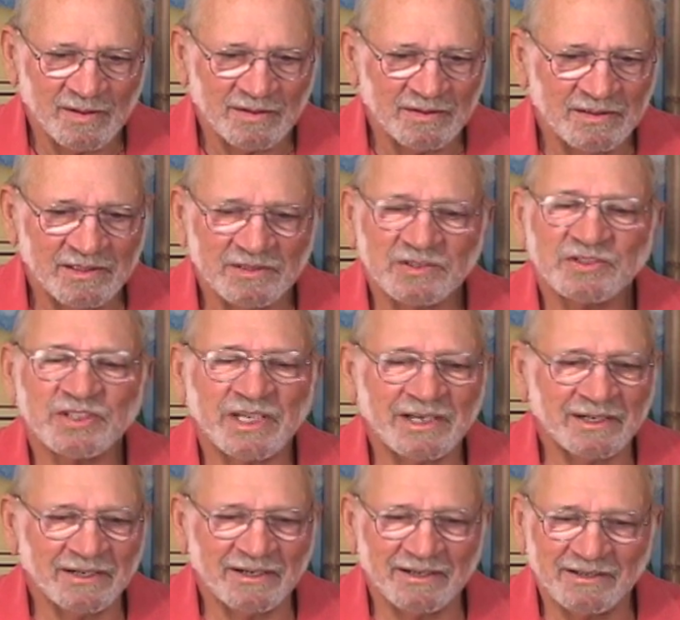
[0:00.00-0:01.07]
the
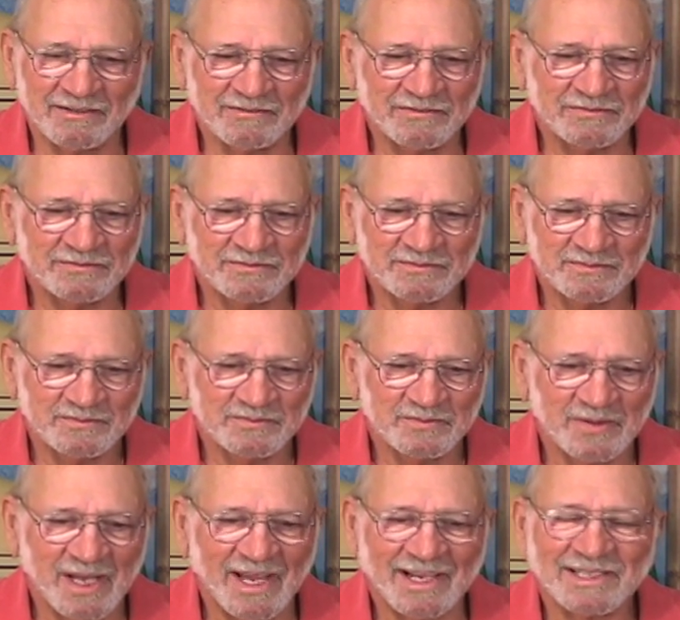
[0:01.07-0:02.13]
center of
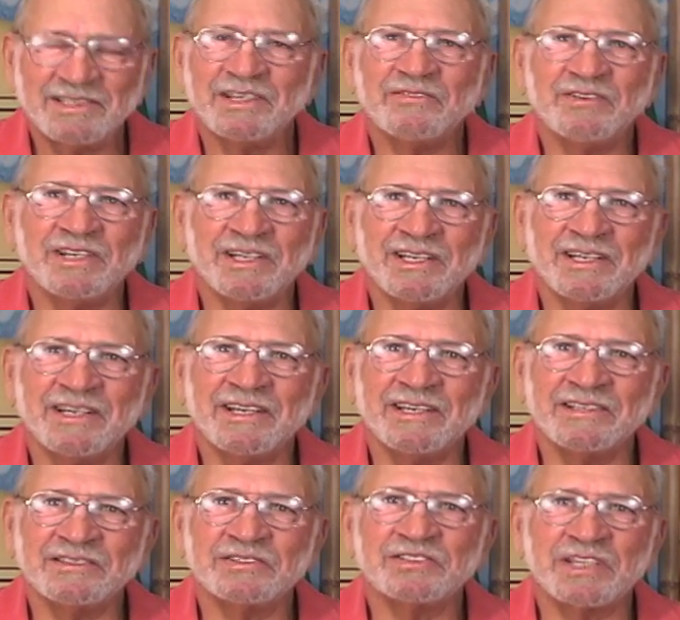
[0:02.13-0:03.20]
activity
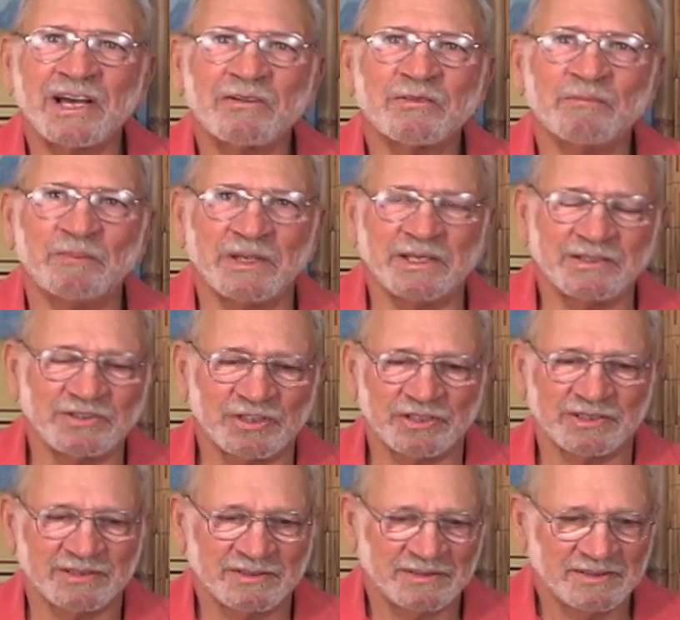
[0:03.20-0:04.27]
in South Beach.
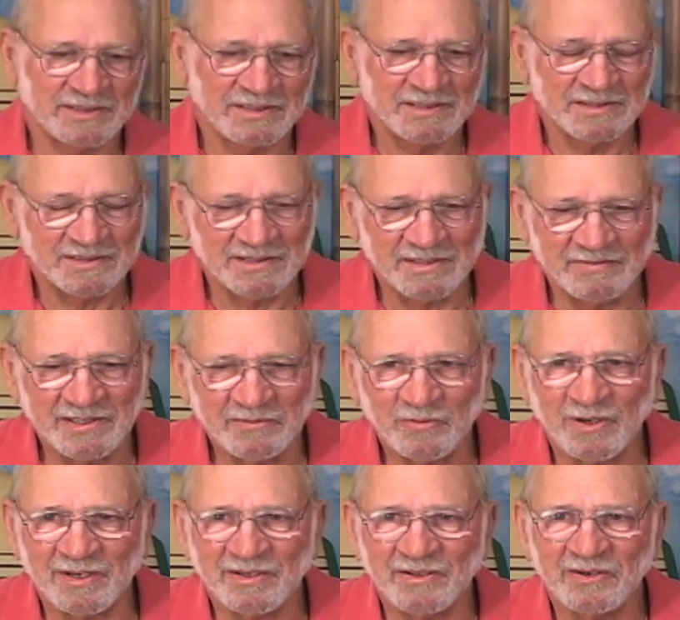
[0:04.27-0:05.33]
Lived in
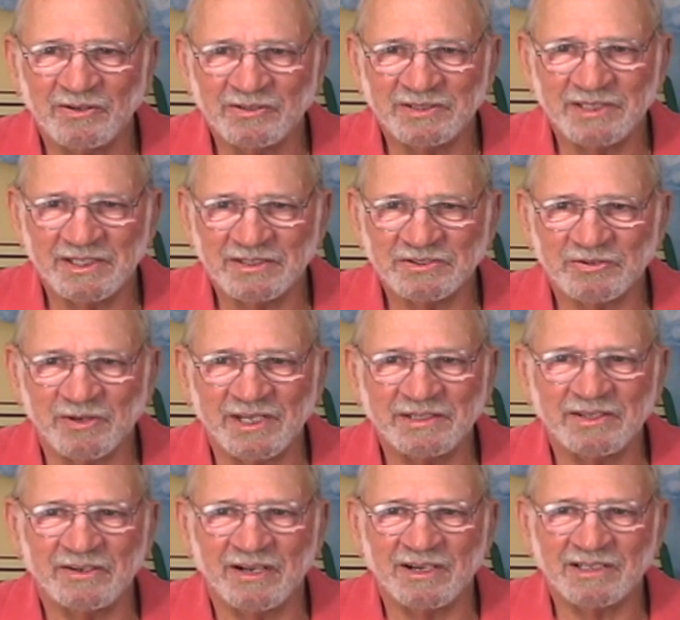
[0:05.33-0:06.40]
one of the hotels right
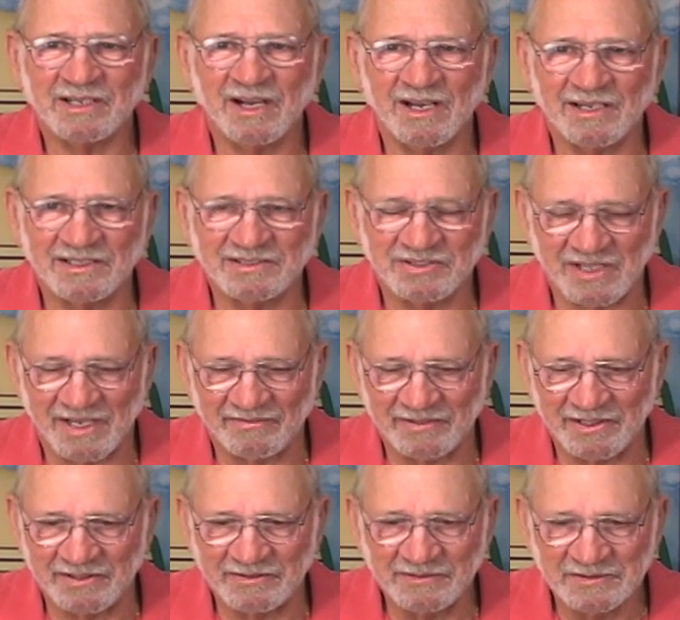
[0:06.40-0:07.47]
there on Collins
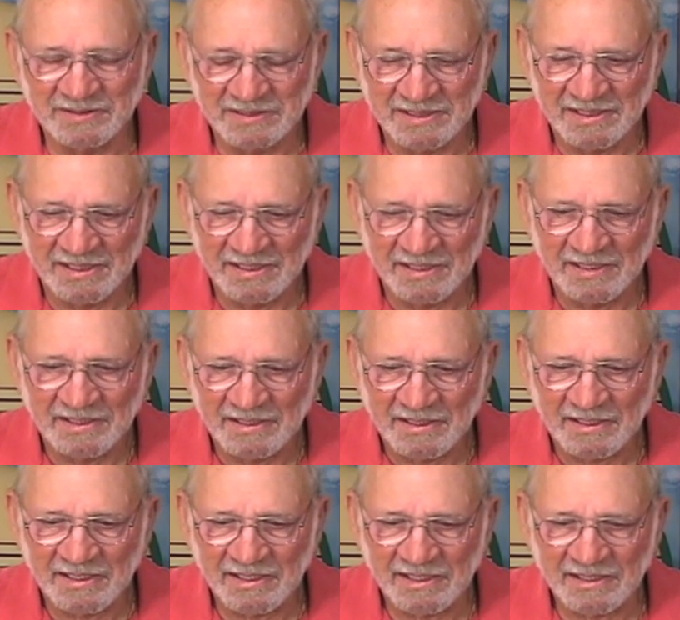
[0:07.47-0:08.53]
Avenue,
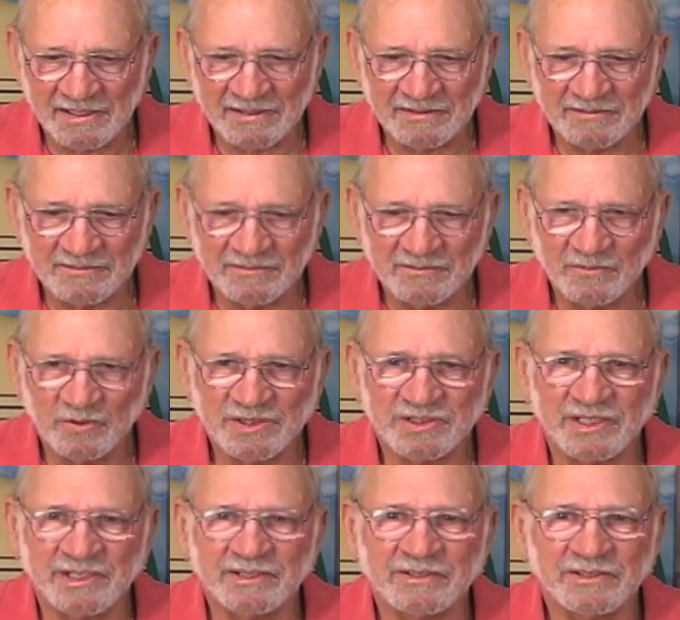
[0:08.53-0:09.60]
and was
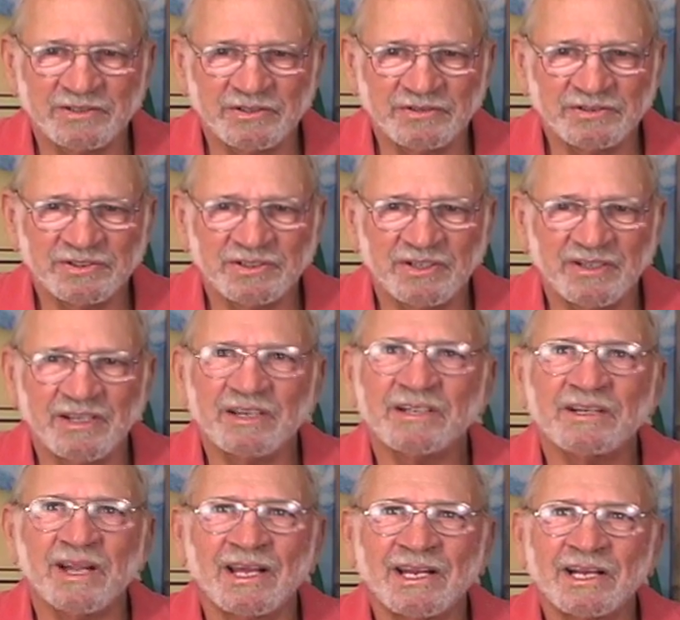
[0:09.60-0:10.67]
introduced to the
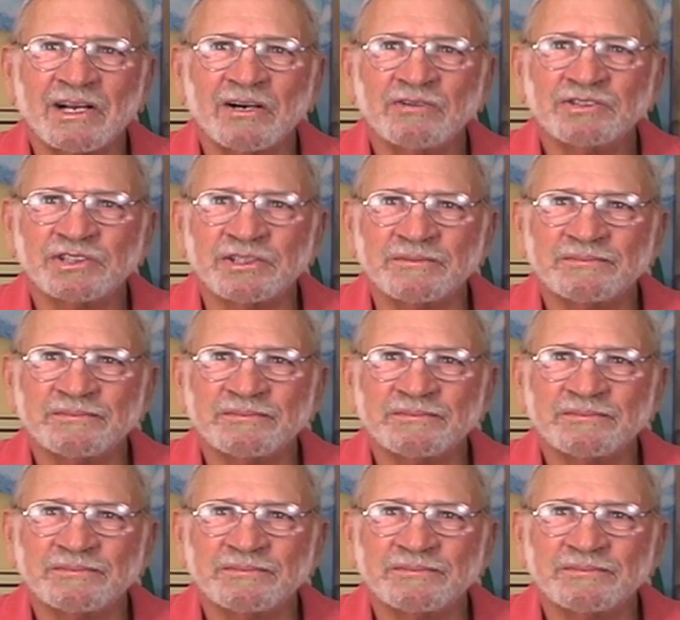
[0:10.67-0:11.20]
Atlantic Ocean.